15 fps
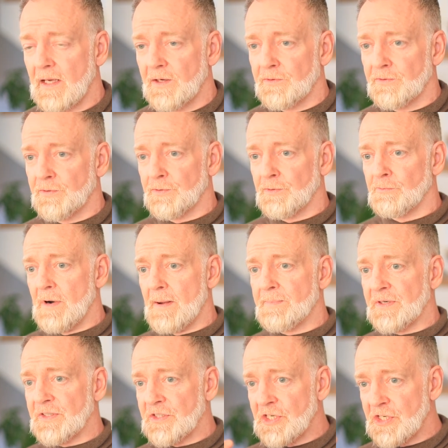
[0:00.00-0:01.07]
Through the
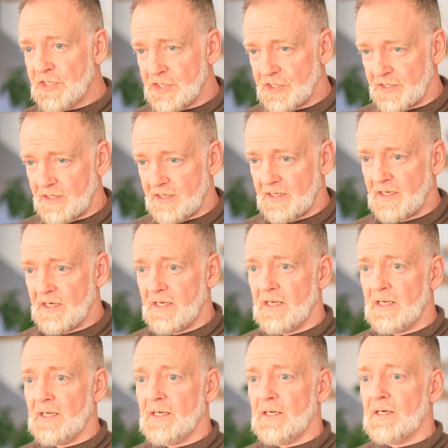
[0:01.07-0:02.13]
repetition
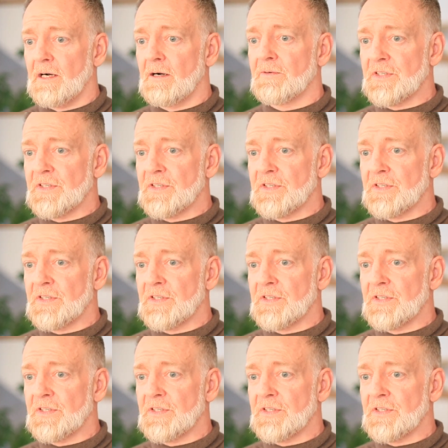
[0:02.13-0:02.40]
of